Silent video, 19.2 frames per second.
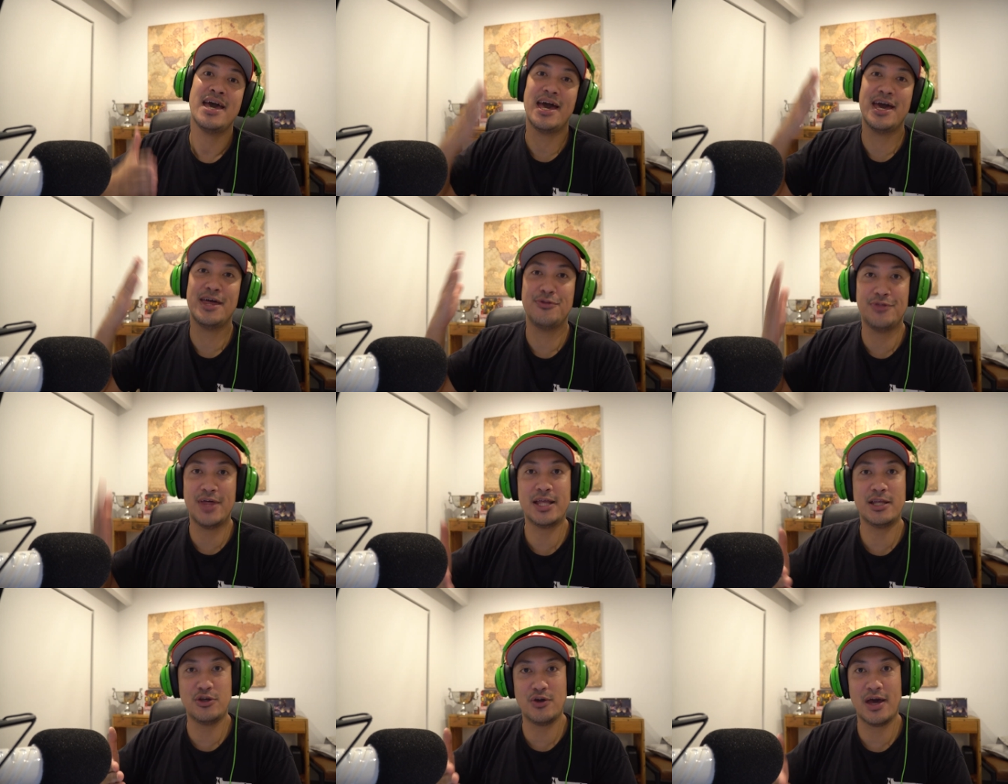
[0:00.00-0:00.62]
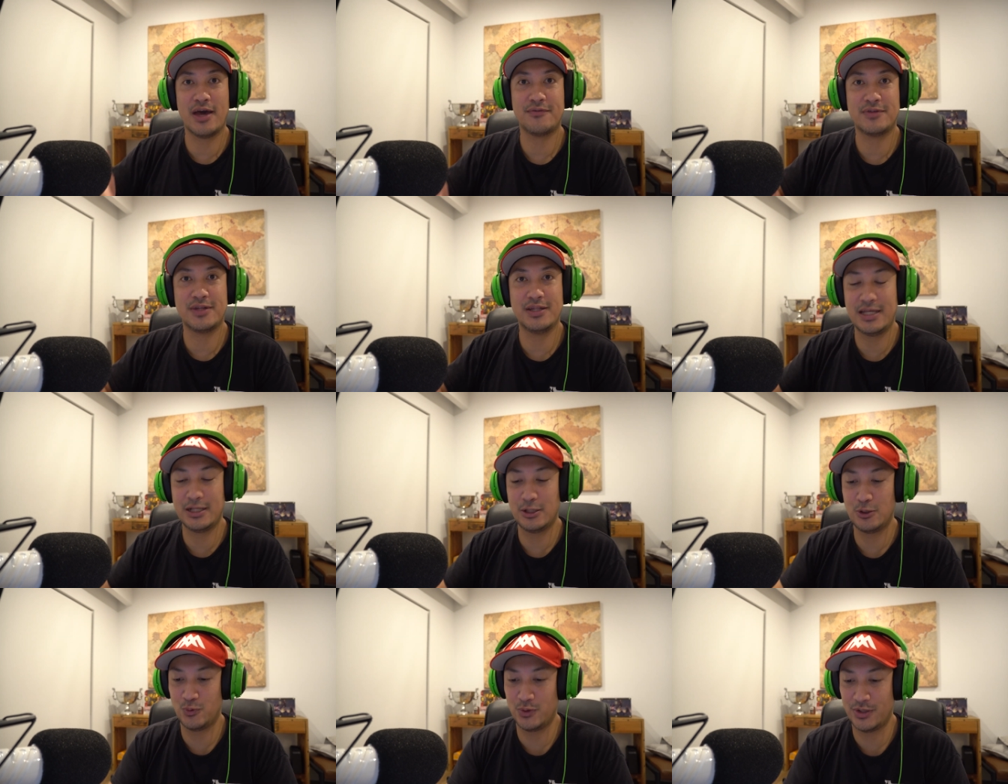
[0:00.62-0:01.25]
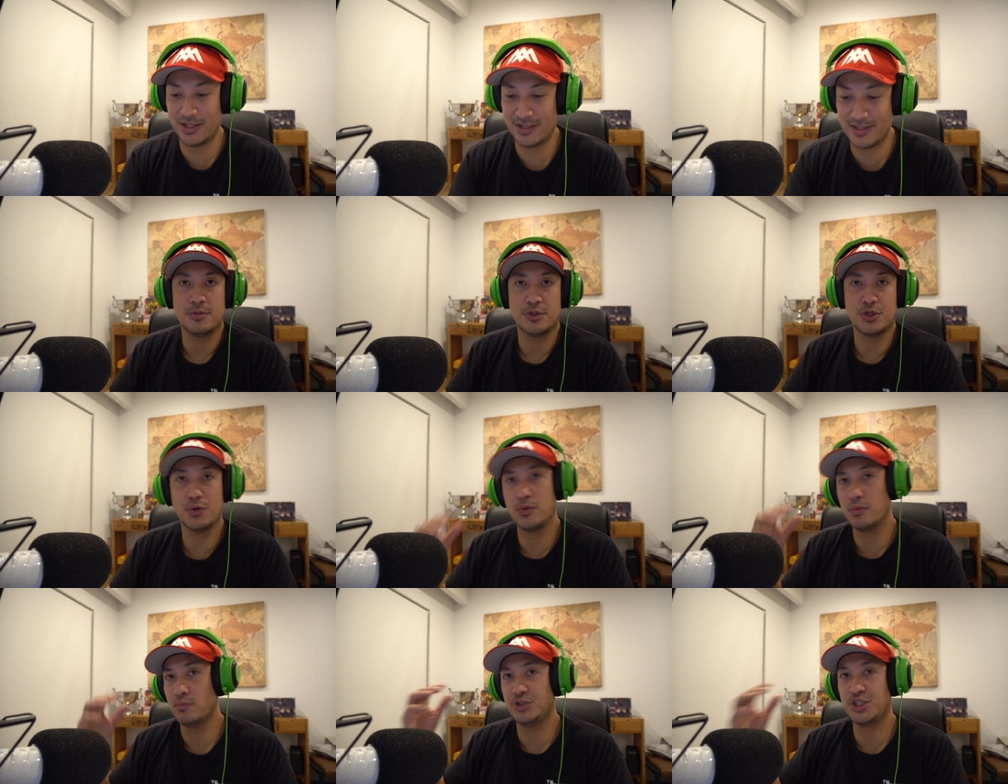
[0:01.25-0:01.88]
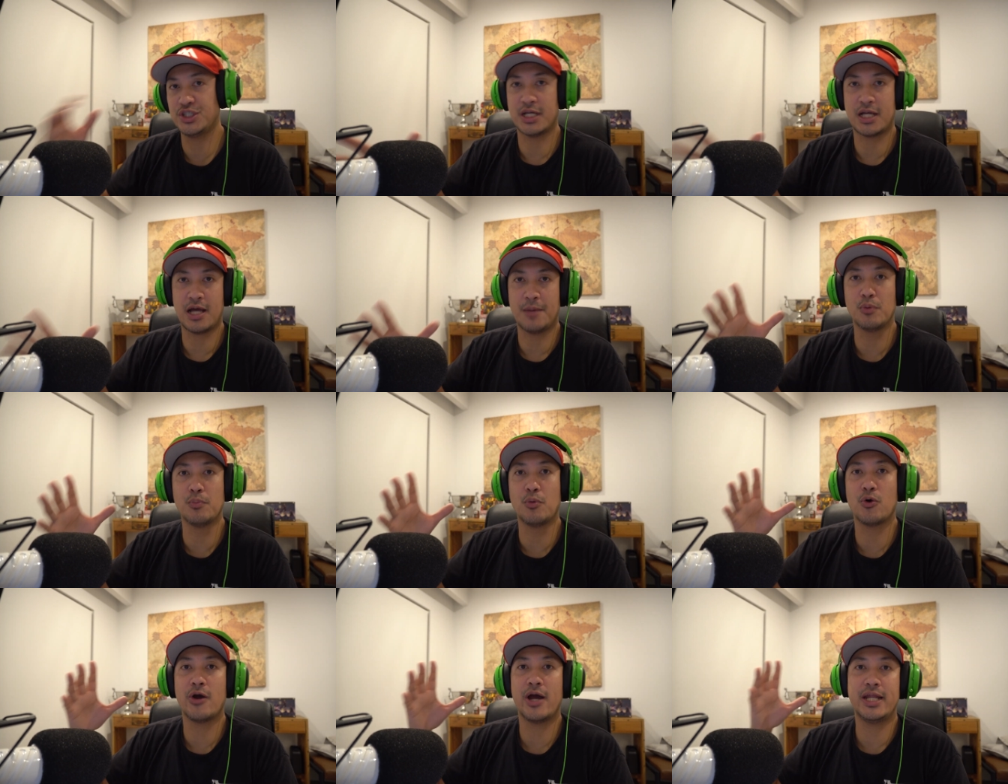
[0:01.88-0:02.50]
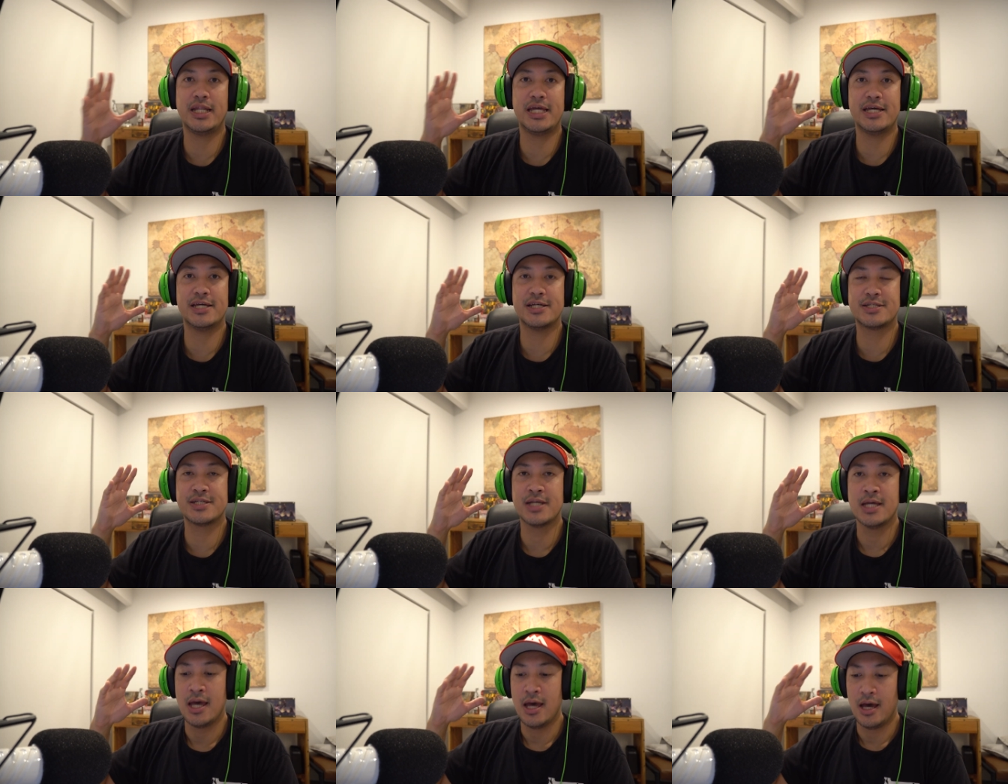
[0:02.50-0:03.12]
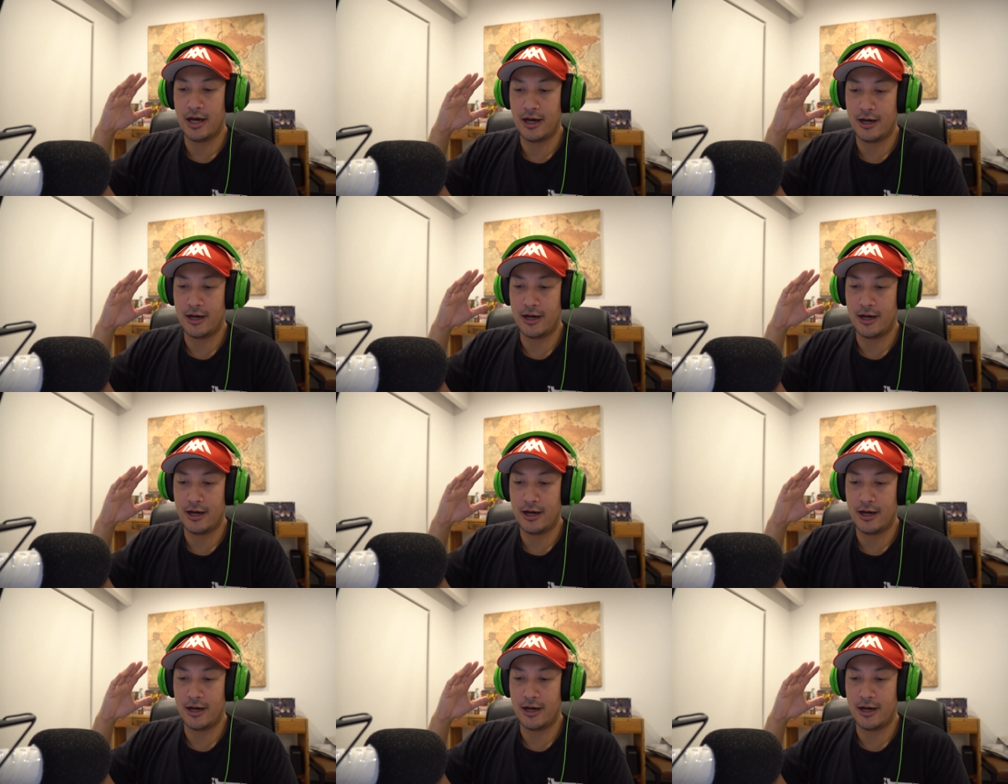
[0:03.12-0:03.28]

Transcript: and then you have to deal with it. So, just a couple more ideas.